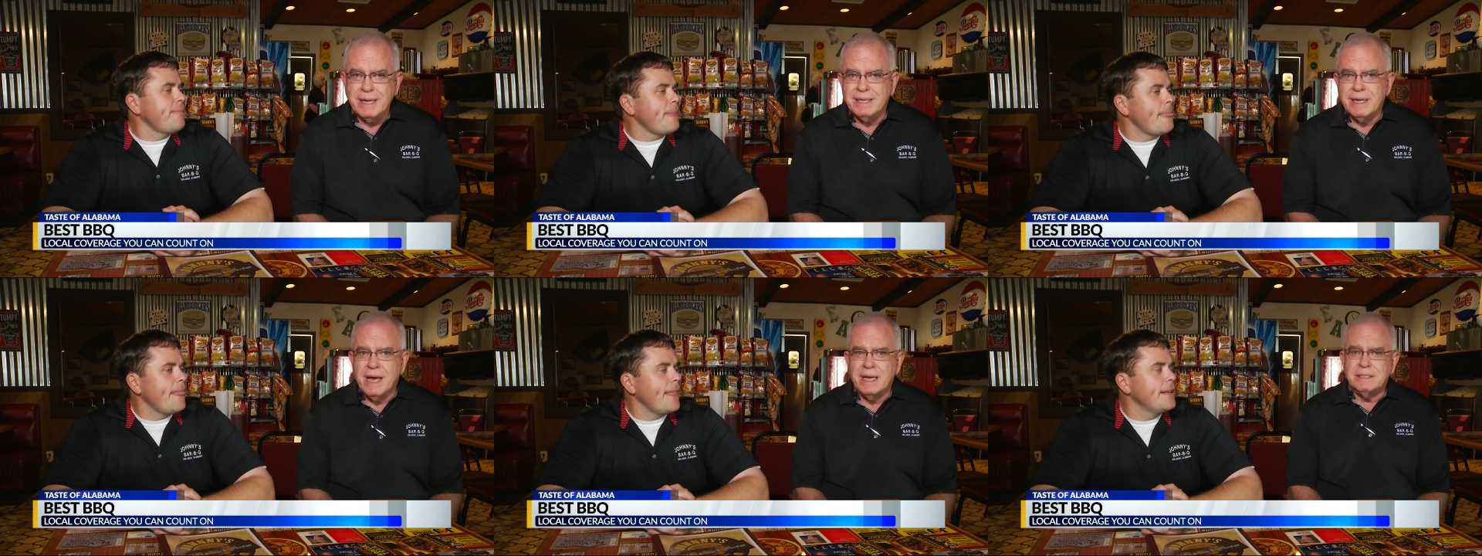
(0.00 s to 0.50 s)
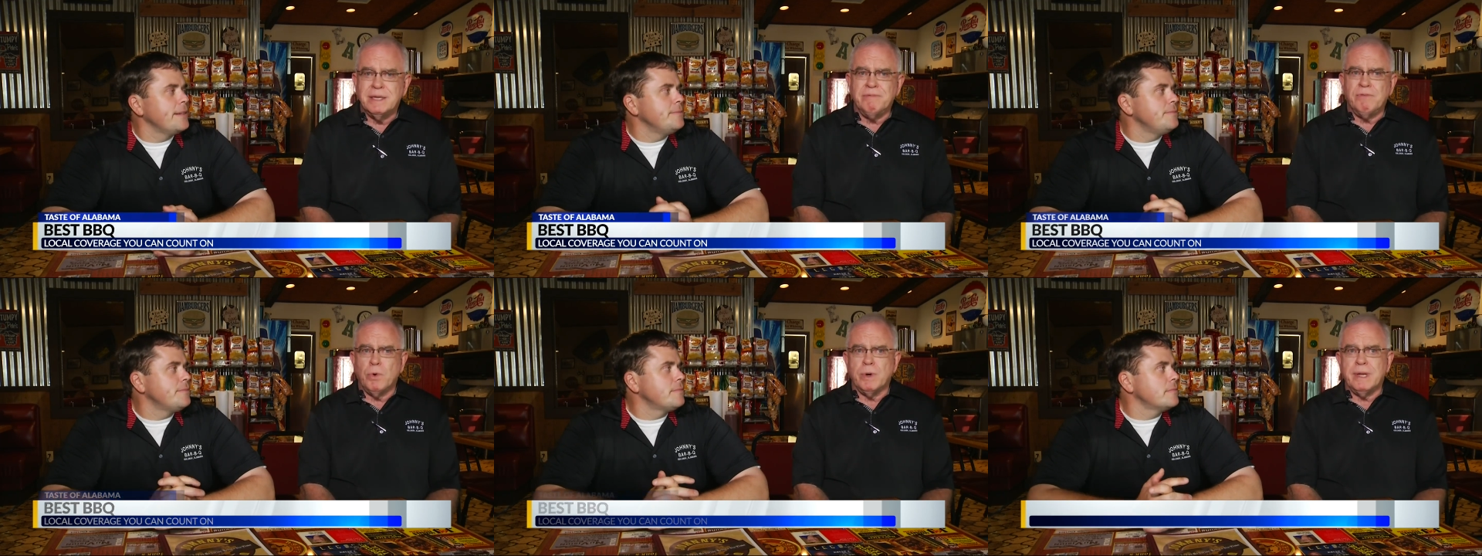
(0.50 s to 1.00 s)
Speaker 1: way back to
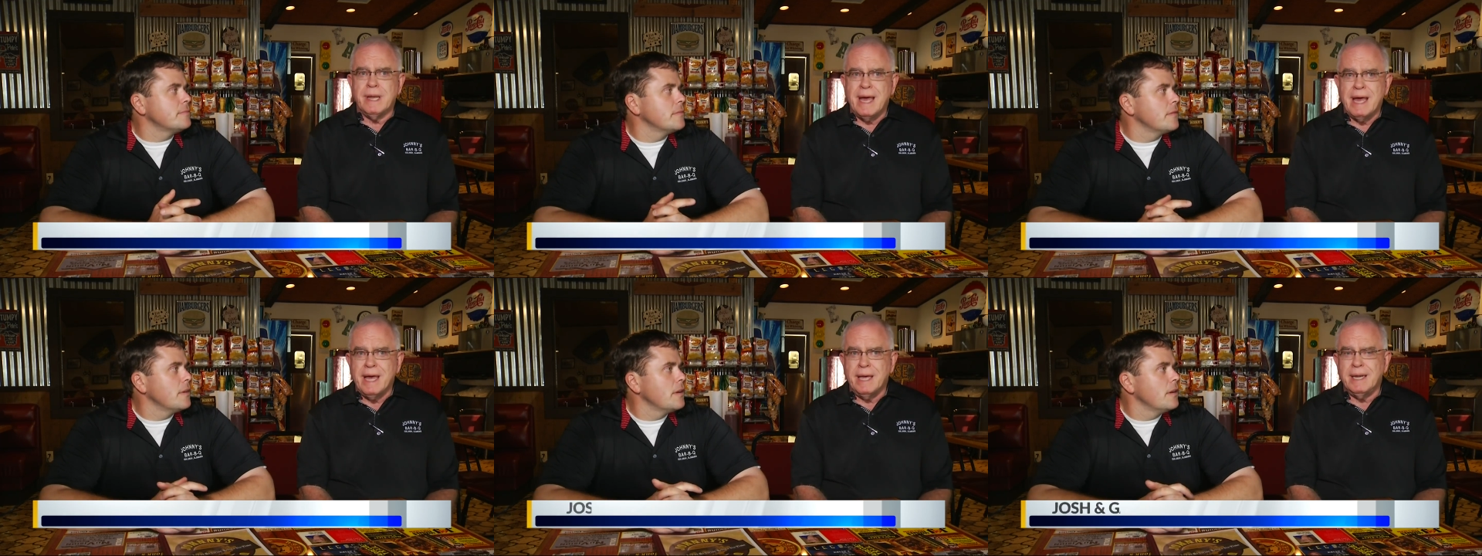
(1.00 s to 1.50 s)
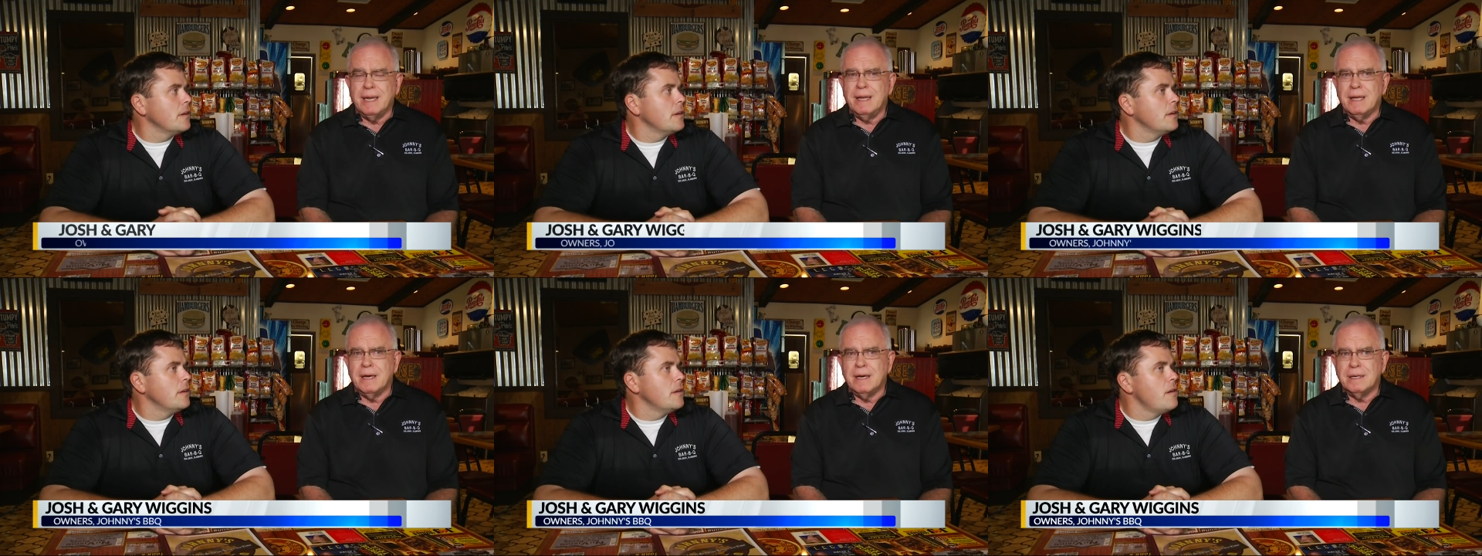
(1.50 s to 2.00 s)
1949,
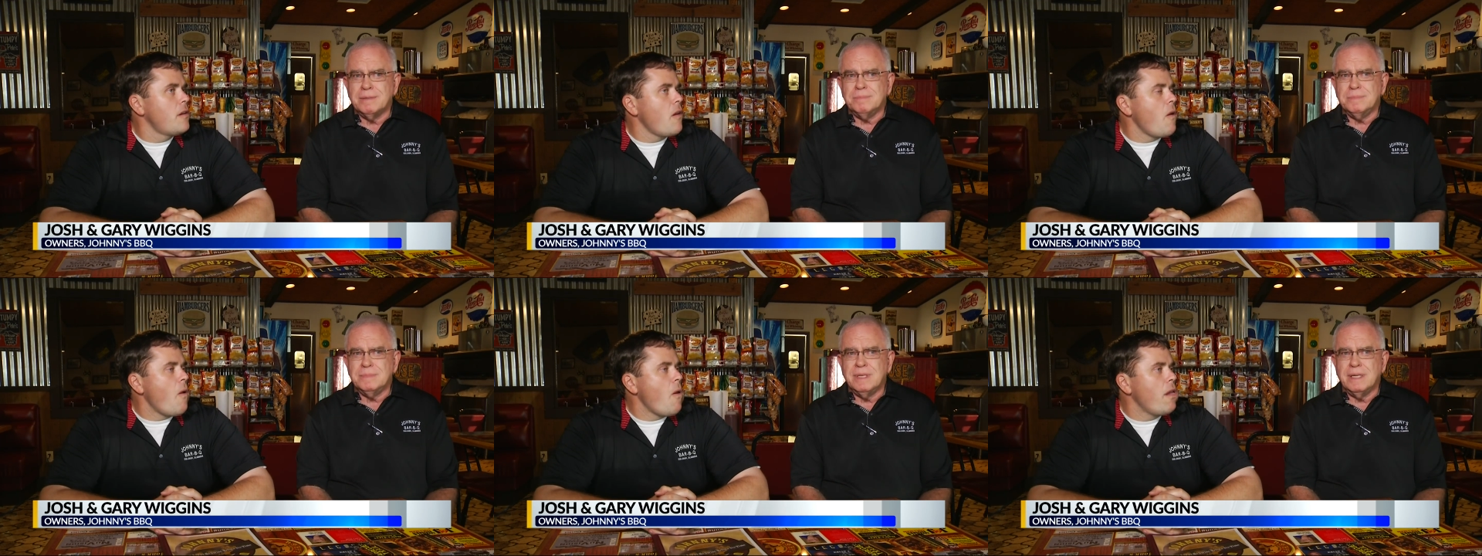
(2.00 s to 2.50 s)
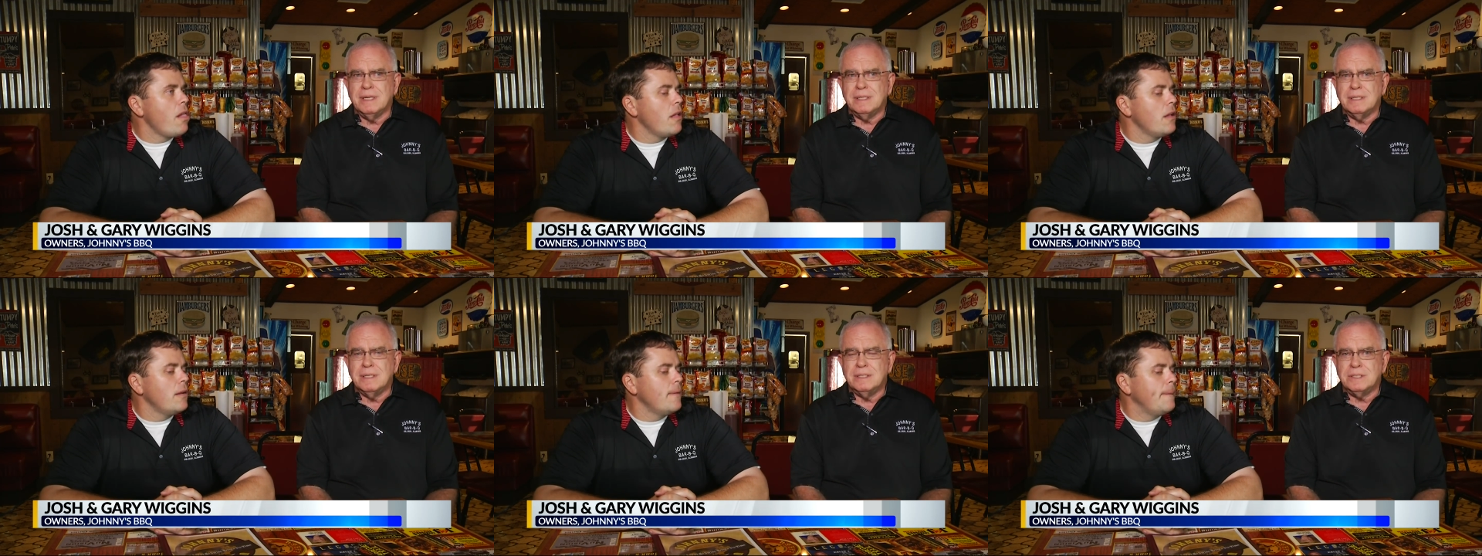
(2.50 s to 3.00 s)
uh,
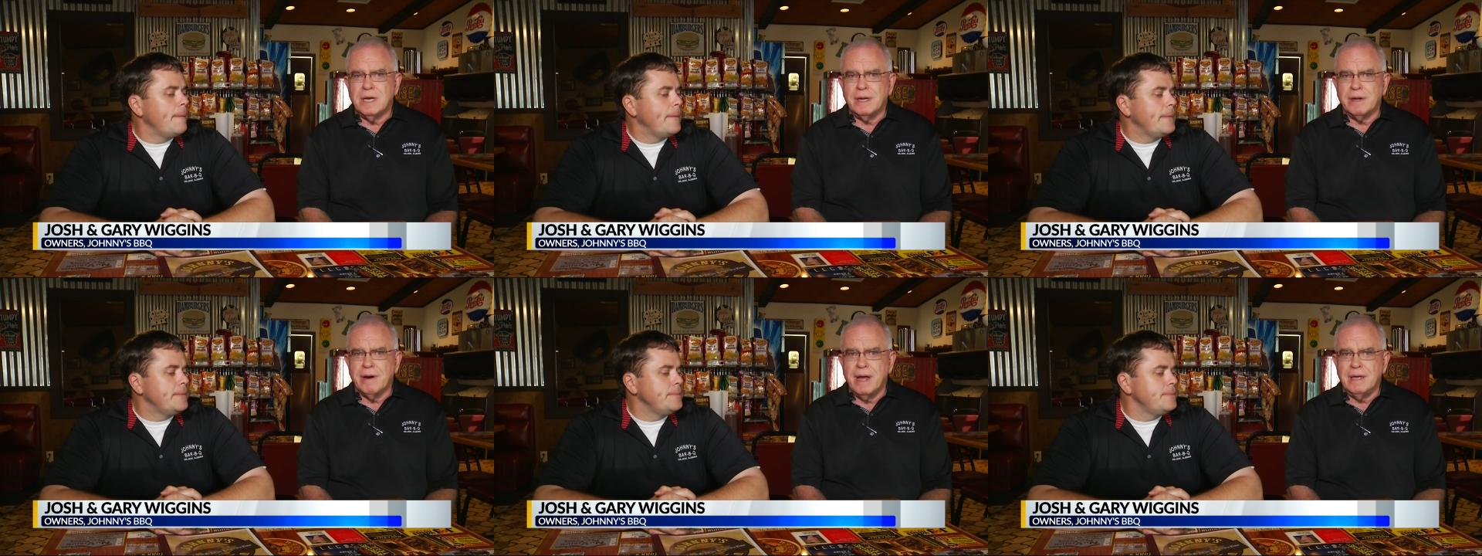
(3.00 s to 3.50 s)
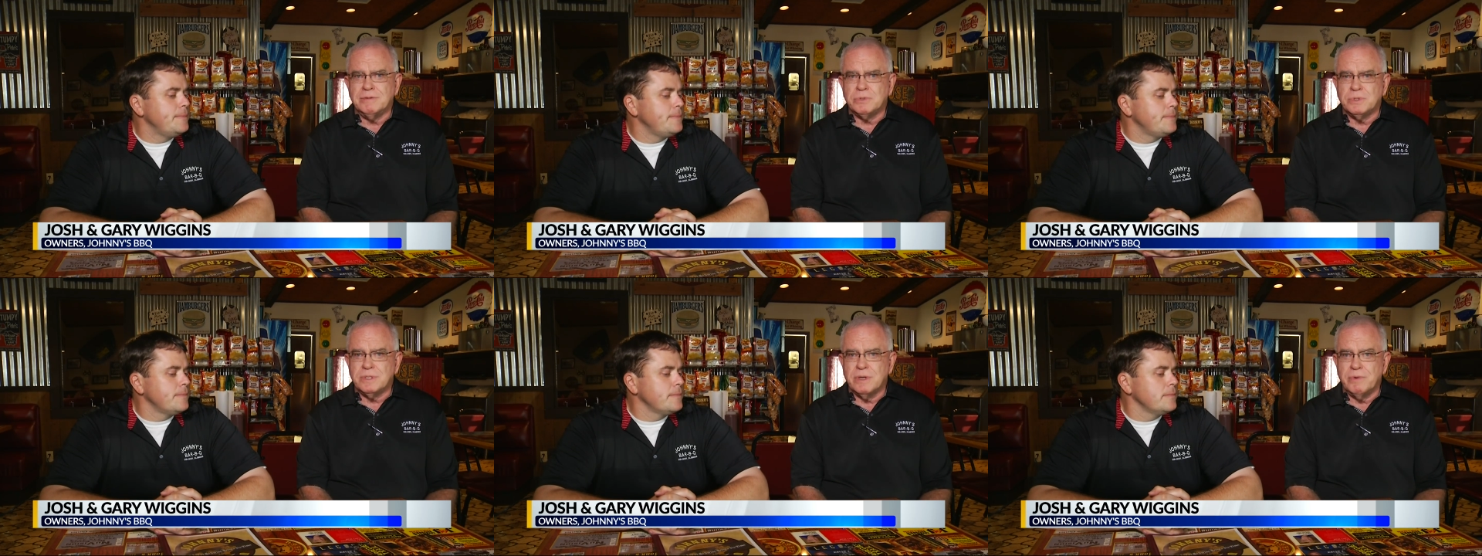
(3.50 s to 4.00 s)
and Johnny
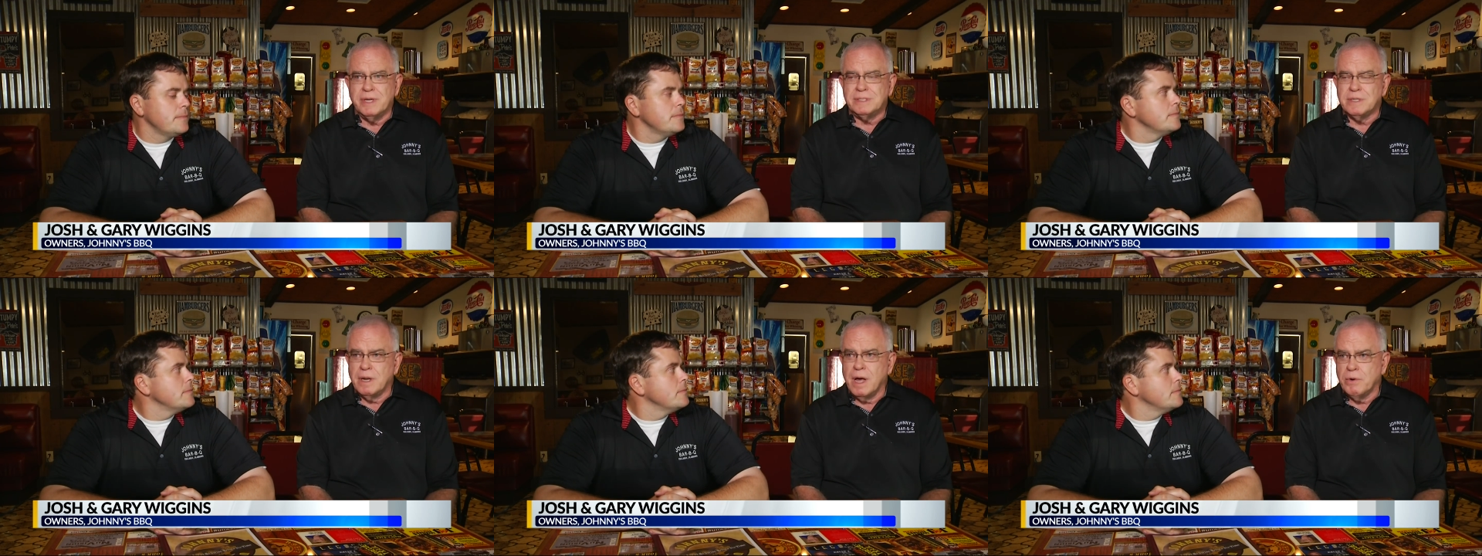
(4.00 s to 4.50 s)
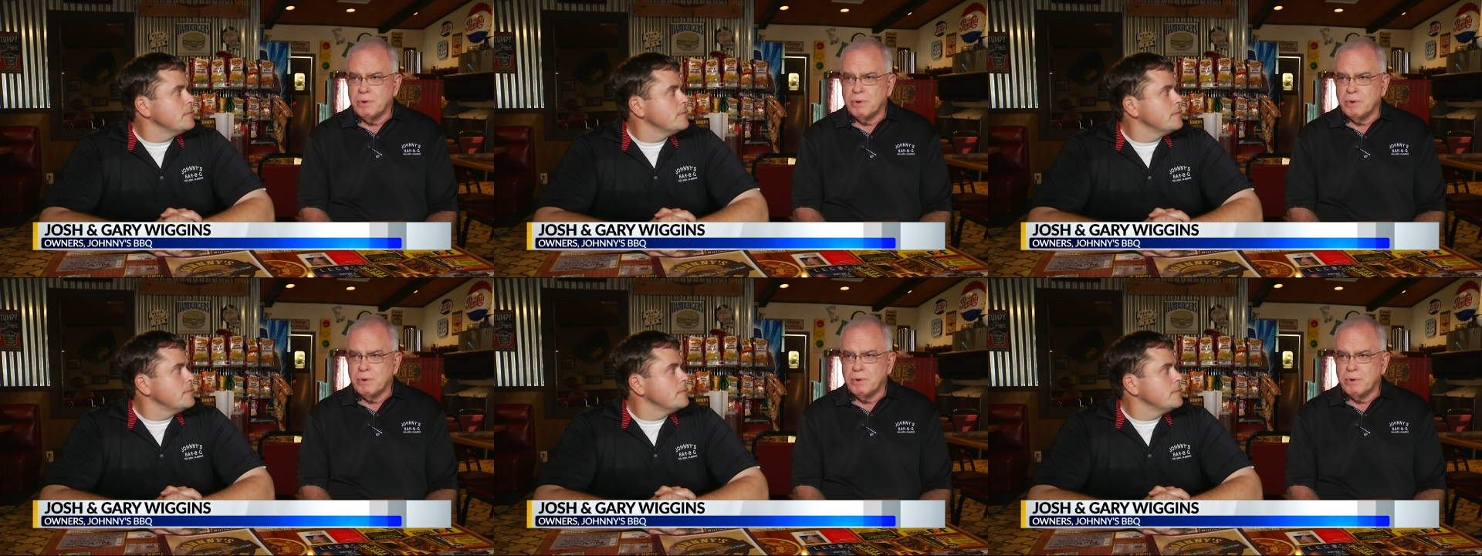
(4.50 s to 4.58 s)
Graves was the original